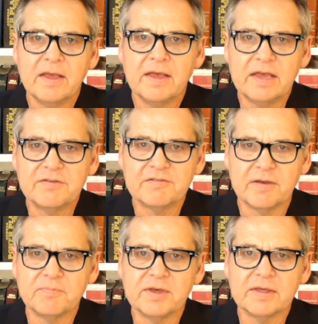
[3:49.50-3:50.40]
is
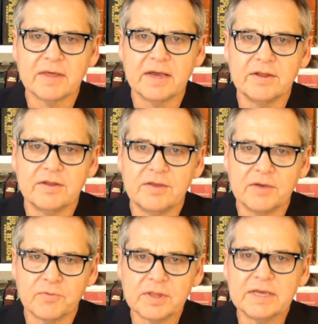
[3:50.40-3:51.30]
something that you
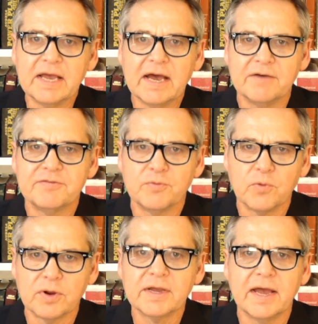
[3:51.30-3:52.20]
really have to
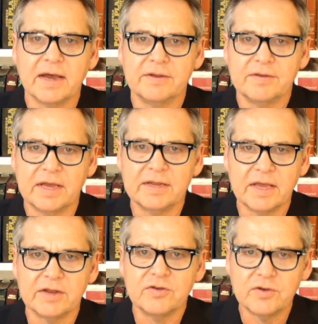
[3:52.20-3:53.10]
work at and
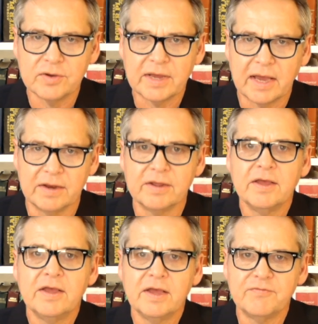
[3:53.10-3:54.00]
get good at
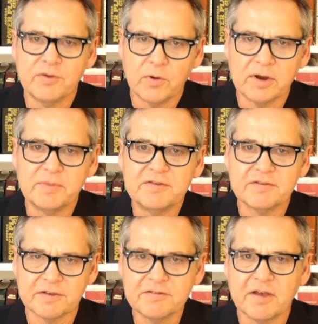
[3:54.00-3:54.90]
if you want to be
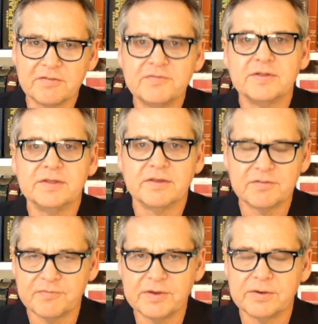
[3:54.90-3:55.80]
successful in this
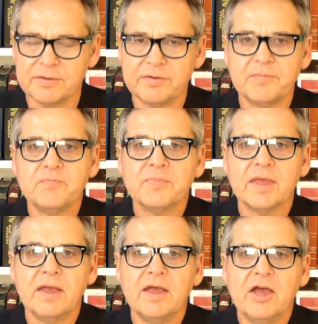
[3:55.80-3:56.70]
field.
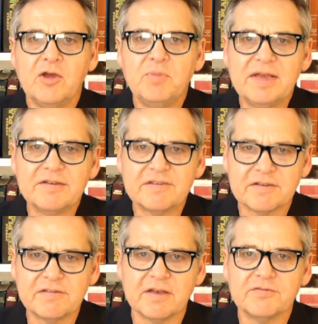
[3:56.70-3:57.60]
And being
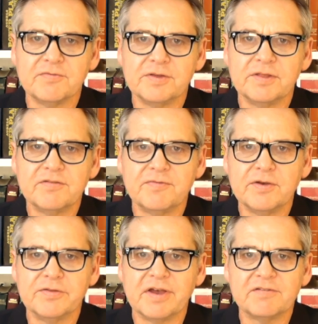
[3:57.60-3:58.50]
successful in this
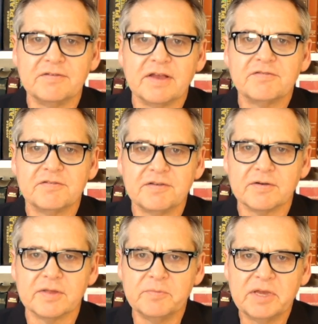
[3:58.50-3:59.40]
field doesn't
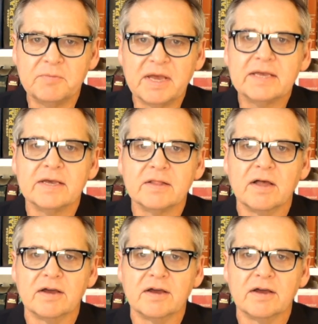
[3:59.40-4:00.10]
necessarily mean making a lot